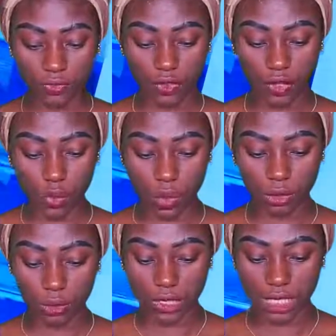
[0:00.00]

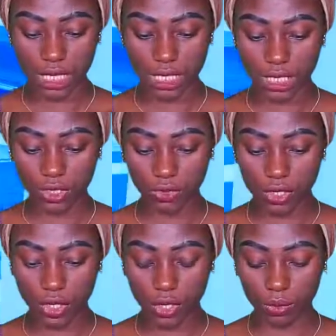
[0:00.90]
41%
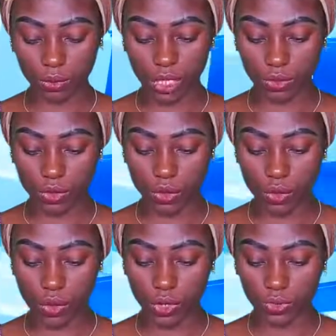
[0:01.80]
increase compared with
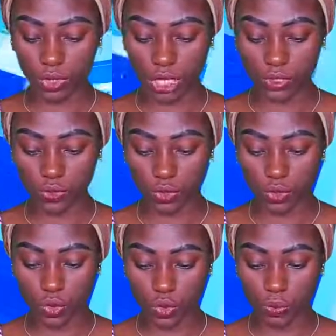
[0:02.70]

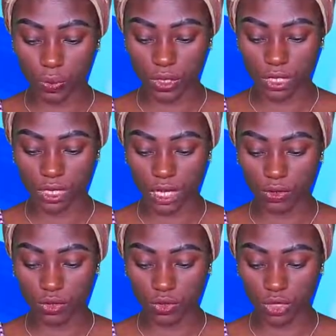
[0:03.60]

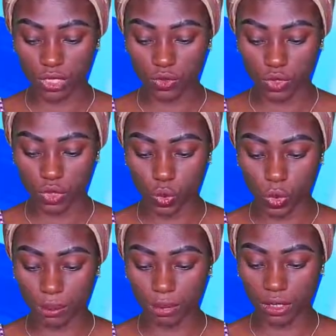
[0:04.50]

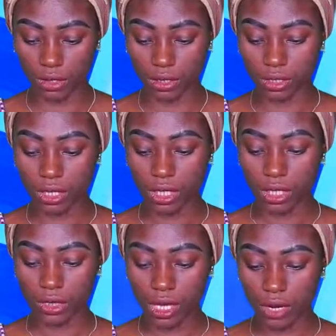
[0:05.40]
222.921 billion
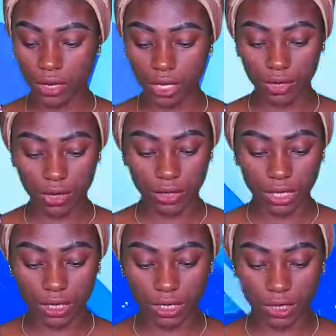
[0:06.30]
naira
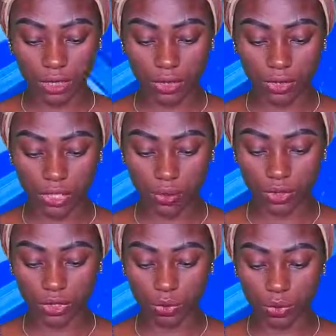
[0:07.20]
recorded in the
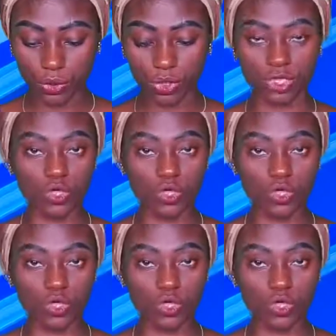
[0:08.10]
corresponding period in